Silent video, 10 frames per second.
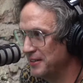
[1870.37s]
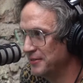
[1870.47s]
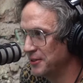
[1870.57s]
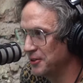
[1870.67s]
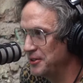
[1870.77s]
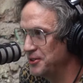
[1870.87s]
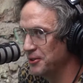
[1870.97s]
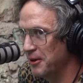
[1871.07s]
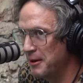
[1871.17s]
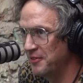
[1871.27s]
a creature
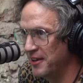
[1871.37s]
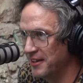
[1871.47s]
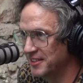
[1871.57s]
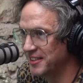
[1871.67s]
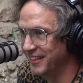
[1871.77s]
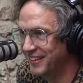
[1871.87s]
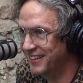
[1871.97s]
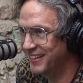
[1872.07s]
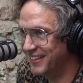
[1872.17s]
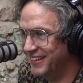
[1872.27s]
rape fantasy. Yeah.